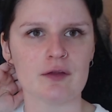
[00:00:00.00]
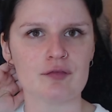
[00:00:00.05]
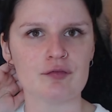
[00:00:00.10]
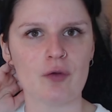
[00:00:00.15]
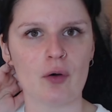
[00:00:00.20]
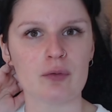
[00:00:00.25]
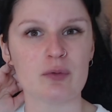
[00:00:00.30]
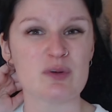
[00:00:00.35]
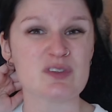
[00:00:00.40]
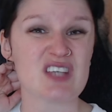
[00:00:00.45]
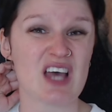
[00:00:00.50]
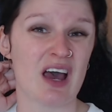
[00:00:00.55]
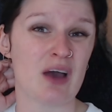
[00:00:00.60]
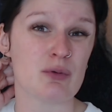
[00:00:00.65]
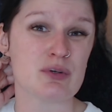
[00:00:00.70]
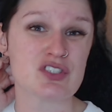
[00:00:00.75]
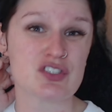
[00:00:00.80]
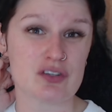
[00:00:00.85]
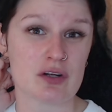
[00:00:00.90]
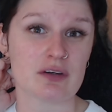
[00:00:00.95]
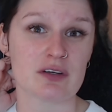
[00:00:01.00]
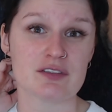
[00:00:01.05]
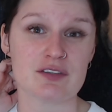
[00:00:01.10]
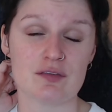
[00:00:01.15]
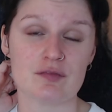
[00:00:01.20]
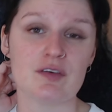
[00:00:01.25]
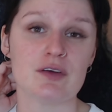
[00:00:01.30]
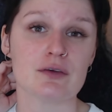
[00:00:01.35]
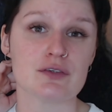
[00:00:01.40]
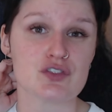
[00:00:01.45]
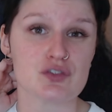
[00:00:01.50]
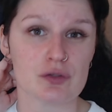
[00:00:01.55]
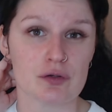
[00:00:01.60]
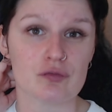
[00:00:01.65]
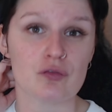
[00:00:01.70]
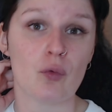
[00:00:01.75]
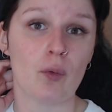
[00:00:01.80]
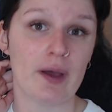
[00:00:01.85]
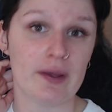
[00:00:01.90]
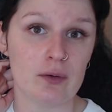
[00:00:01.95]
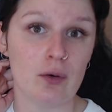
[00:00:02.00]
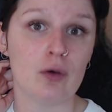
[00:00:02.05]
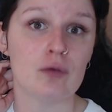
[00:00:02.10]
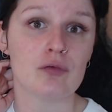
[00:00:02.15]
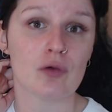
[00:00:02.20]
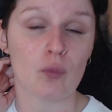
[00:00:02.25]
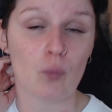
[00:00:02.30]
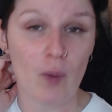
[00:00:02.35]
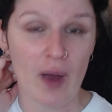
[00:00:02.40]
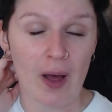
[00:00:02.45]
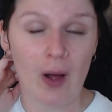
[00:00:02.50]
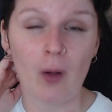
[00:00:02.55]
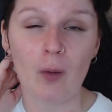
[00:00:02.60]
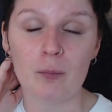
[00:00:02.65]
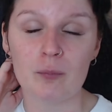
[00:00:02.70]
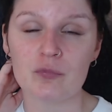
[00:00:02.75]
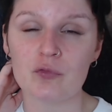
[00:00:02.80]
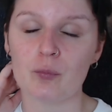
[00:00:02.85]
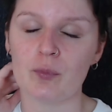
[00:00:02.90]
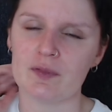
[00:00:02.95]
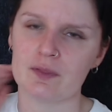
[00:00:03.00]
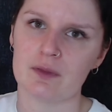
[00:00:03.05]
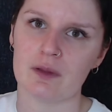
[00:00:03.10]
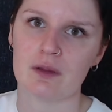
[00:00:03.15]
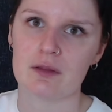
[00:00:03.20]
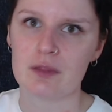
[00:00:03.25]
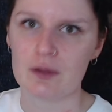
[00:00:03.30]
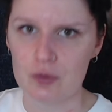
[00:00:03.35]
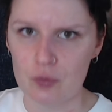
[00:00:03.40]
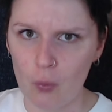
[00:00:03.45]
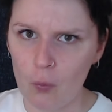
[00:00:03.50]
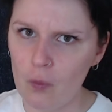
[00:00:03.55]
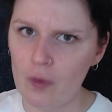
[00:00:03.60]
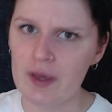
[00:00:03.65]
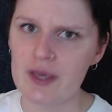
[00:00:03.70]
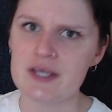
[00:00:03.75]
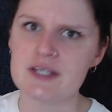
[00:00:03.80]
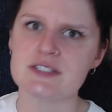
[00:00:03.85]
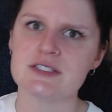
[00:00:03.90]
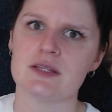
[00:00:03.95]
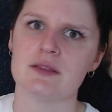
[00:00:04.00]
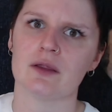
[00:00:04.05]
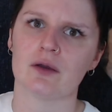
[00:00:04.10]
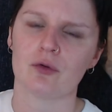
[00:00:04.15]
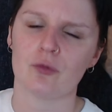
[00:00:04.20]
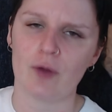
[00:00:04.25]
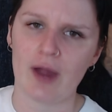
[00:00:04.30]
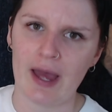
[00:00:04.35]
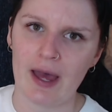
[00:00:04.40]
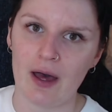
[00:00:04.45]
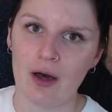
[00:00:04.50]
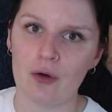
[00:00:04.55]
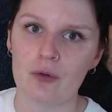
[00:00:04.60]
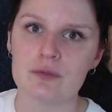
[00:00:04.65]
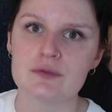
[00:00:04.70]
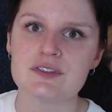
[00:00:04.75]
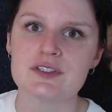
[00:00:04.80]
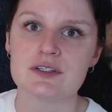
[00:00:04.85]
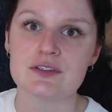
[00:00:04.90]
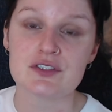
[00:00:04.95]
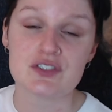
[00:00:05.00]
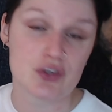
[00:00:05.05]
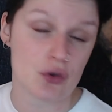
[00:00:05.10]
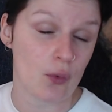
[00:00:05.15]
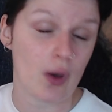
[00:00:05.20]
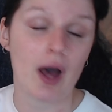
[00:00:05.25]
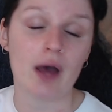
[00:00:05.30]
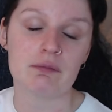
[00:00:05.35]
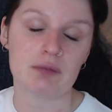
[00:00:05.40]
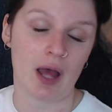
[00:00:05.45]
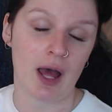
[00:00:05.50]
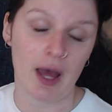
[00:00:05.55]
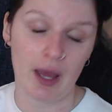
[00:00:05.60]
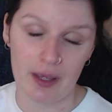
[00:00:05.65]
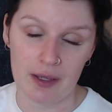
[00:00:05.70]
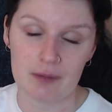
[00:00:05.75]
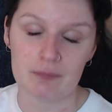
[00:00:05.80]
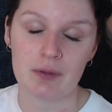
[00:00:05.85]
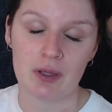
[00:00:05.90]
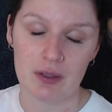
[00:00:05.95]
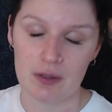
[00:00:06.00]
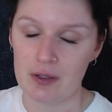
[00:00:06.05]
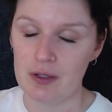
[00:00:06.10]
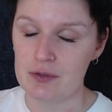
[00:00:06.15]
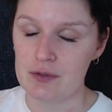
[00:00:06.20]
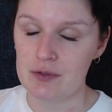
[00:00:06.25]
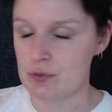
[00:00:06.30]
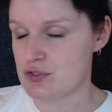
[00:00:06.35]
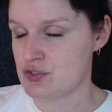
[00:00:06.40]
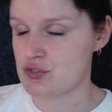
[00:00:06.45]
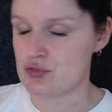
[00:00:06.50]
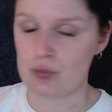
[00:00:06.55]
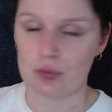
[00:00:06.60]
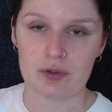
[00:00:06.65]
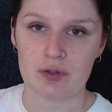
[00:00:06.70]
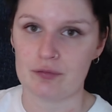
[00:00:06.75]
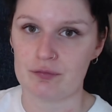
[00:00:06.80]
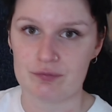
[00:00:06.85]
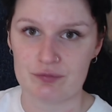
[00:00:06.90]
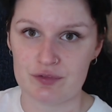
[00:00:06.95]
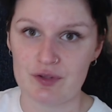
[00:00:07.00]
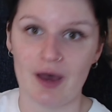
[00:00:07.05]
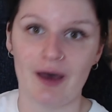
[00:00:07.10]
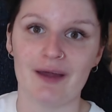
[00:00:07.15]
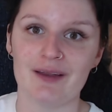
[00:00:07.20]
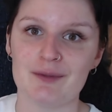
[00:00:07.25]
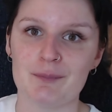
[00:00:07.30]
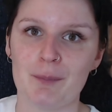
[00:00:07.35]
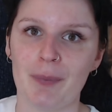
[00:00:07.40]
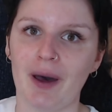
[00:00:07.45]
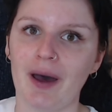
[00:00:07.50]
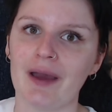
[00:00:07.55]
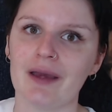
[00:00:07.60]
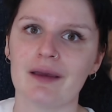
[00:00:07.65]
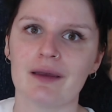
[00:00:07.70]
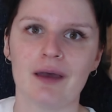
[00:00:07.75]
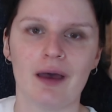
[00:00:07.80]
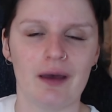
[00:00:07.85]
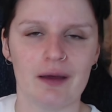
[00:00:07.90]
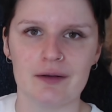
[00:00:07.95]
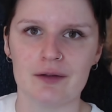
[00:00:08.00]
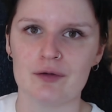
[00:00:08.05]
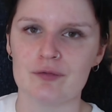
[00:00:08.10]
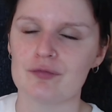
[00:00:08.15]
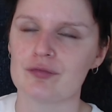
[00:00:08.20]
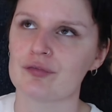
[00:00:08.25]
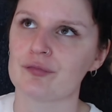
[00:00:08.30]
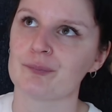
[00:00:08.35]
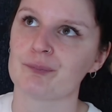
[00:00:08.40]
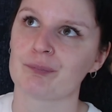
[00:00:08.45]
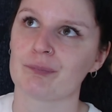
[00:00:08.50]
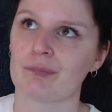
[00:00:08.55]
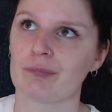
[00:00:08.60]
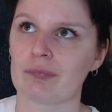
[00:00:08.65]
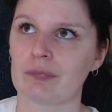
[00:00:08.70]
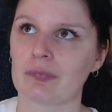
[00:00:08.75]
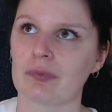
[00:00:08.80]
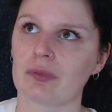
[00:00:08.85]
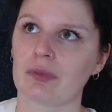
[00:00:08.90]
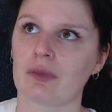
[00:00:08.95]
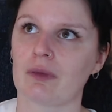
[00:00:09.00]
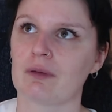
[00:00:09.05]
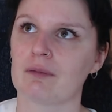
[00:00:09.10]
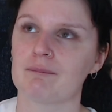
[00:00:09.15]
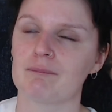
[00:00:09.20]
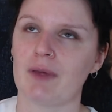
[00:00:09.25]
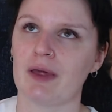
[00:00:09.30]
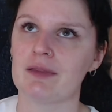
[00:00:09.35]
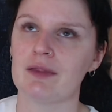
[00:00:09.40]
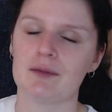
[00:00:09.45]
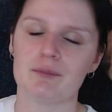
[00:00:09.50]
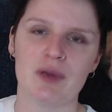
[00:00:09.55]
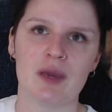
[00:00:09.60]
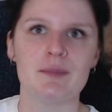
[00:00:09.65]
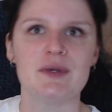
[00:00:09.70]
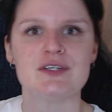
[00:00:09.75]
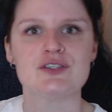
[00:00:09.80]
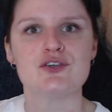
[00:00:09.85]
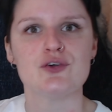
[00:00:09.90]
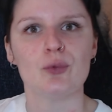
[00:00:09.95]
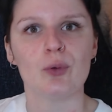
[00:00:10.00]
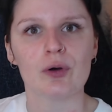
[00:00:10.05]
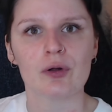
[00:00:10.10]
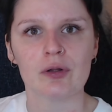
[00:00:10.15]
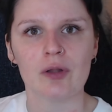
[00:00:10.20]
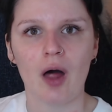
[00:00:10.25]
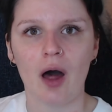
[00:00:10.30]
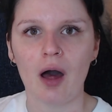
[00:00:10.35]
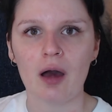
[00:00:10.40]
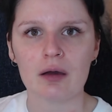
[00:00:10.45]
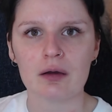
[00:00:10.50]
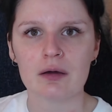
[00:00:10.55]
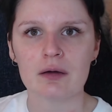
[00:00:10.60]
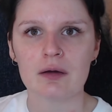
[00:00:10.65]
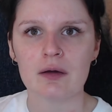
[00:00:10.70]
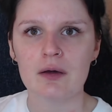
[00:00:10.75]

photos, I was starting to feel sort of quite overwhelmed with the noise and the crowds. And so I was sort of done by kind of, I think maybe 2 o'clock.